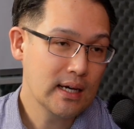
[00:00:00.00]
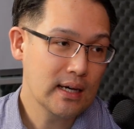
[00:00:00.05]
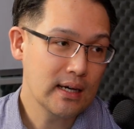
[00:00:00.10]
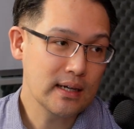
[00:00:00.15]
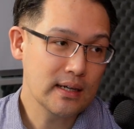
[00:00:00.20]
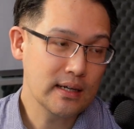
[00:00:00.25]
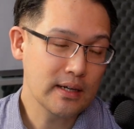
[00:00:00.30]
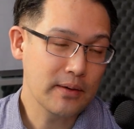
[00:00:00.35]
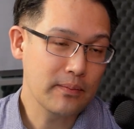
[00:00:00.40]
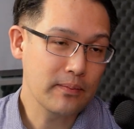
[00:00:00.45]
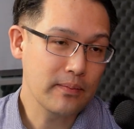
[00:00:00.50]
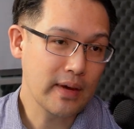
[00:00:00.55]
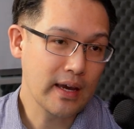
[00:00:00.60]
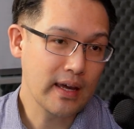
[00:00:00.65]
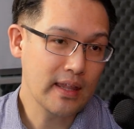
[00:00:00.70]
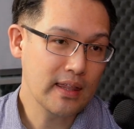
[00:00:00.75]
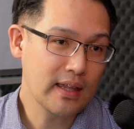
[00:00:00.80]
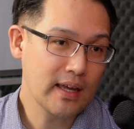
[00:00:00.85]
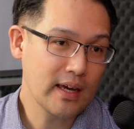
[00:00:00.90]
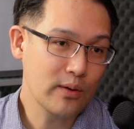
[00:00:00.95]

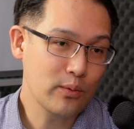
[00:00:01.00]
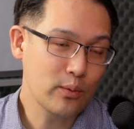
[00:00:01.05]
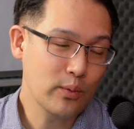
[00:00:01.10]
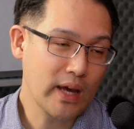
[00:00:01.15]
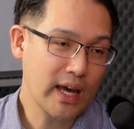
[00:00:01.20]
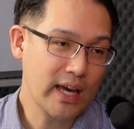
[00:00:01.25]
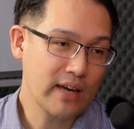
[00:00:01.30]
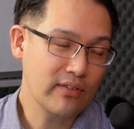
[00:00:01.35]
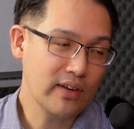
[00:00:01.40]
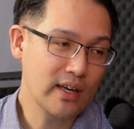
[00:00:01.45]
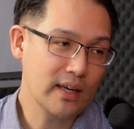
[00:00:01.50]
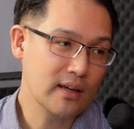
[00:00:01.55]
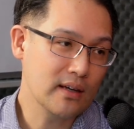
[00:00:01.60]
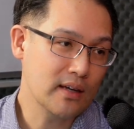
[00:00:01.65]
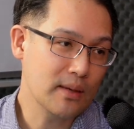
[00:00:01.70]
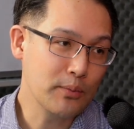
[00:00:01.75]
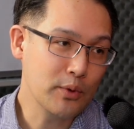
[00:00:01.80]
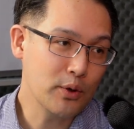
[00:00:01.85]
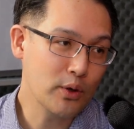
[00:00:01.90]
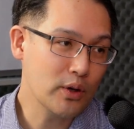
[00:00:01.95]
And then we're having
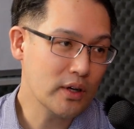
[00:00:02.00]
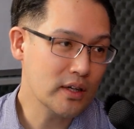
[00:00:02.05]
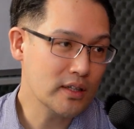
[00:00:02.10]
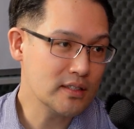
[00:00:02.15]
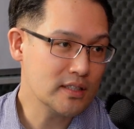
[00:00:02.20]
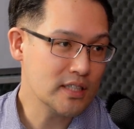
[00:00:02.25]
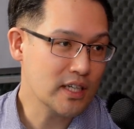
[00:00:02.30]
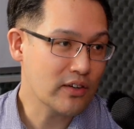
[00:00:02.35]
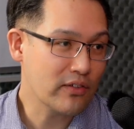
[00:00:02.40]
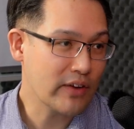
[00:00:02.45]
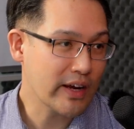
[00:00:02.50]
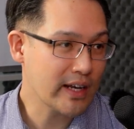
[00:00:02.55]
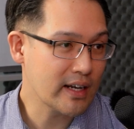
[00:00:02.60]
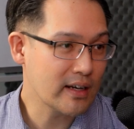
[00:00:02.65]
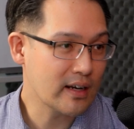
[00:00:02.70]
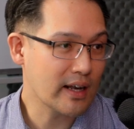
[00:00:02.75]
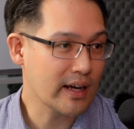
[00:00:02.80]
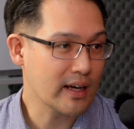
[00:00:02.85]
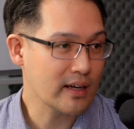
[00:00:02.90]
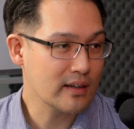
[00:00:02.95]
computer
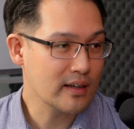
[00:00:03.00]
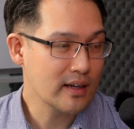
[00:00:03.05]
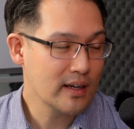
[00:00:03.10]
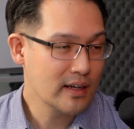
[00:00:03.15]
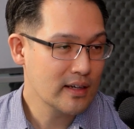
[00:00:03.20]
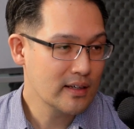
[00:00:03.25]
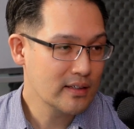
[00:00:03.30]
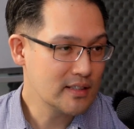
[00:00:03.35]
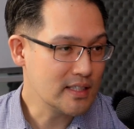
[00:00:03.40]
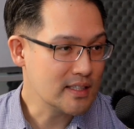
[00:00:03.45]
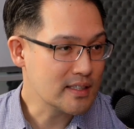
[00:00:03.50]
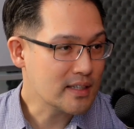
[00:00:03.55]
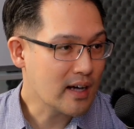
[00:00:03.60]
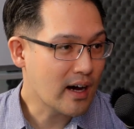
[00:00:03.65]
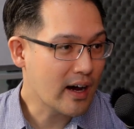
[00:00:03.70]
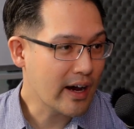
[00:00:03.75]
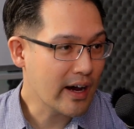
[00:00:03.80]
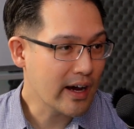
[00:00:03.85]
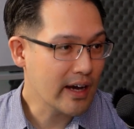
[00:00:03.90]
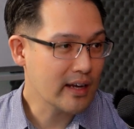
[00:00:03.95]
generated like
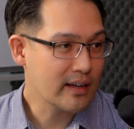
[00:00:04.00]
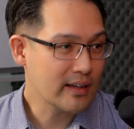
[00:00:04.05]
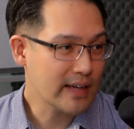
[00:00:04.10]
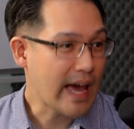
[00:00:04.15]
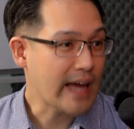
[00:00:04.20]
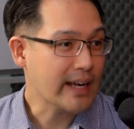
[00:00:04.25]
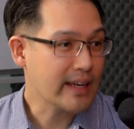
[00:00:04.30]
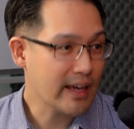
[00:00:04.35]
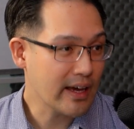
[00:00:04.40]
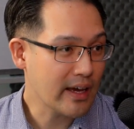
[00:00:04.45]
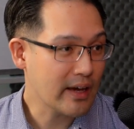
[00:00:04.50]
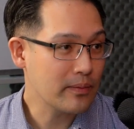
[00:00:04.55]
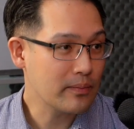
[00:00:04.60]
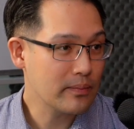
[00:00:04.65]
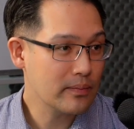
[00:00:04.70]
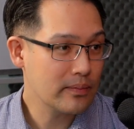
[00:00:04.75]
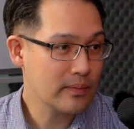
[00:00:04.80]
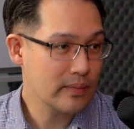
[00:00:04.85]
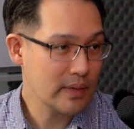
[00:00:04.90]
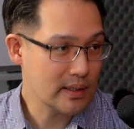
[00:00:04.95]
design,
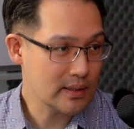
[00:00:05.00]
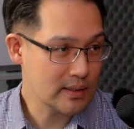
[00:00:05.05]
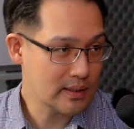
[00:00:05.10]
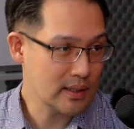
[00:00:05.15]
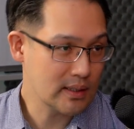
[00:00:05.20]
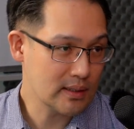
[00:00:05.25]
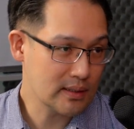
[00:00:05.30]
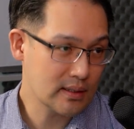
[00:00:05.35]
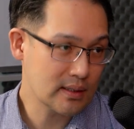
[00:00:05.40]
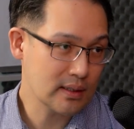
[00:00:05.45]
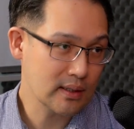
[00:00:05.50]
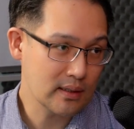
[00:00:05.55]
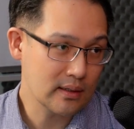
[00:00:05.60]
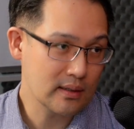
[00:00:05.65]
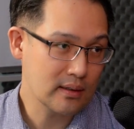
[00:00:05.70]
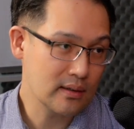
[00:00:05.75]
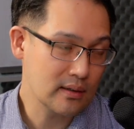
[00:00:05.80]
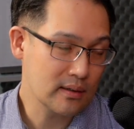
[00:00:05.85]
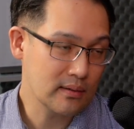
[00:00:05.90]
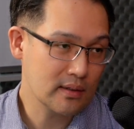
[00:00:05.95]
CAD/CAM is
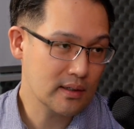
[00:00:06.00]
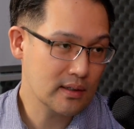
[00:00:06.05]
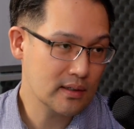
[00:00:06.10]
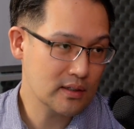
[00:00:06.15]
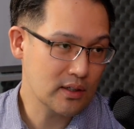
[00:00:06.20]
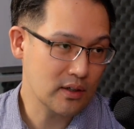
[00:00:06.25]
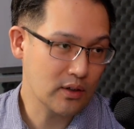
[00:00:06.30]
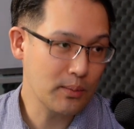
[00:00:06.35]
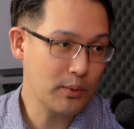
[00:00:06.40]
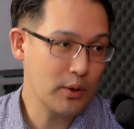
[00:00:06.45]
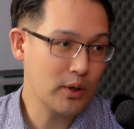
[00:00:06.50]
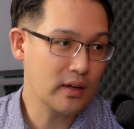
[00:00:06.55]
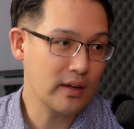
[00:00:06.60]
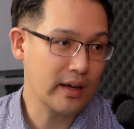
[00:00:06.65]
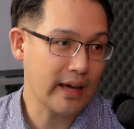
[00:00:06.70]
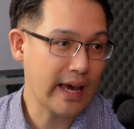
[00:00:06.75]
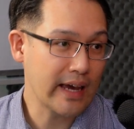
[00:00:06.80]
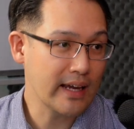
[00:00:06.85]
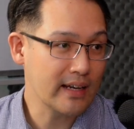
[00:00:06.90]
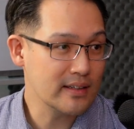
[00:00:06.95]
so computer
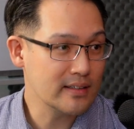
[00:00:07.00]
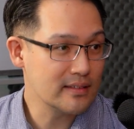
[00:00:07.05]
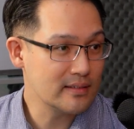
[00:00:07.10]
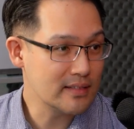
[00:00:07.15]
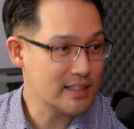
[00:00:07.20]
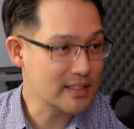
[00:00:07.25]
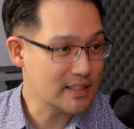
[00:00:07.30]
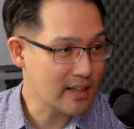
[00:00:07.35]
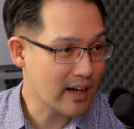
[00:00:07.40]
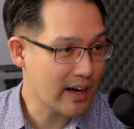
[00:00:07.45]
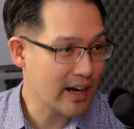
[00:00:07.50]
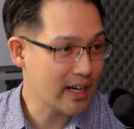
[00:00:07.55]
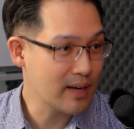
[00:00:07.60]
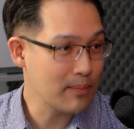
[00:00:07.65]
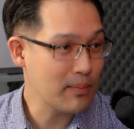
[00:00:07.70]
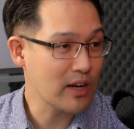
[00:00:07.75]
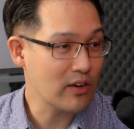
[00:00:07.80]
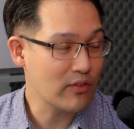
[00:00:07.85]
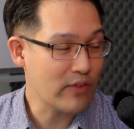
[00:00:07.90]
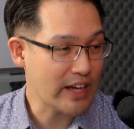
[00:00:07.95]
aided design
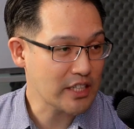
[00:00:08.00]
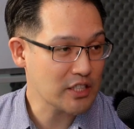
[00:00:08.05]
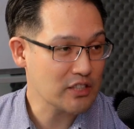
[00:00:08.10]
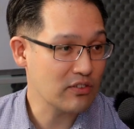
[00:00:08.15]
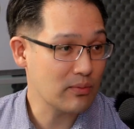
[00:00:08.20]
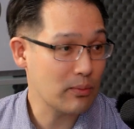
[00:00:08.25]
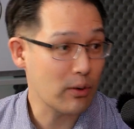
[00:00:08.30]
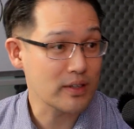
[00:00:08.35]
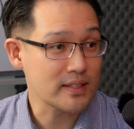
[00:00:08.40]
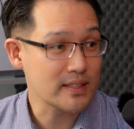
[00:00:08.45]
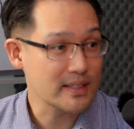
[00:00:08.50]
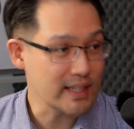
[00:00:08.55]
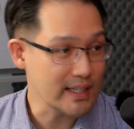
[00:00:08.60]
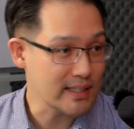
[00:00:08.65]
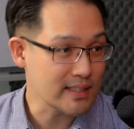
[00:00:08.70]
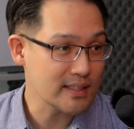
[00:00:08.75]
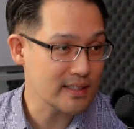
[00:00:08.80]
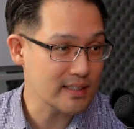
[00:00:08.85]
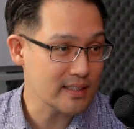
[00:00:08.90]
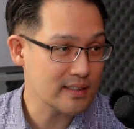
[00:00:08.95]
and manufacturing of
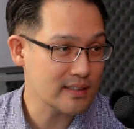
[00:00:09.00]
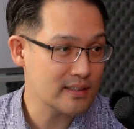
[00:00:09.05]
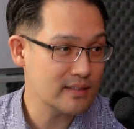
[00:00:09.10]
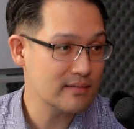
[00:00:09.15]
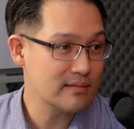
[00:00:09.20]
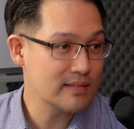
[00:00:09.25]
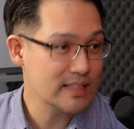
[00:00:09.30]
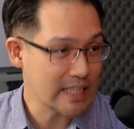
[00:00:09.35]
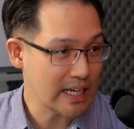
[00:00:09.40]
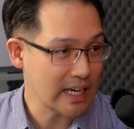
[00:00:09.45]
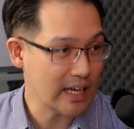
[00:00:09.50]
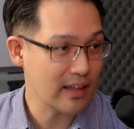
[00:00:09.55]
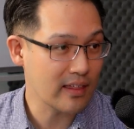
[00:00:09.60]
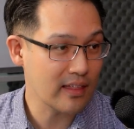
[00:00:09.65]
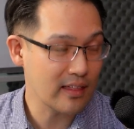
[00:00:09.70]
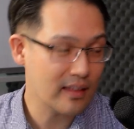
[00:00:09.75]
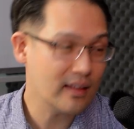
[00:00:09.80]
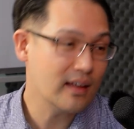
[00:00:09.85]
prostheses, teeth.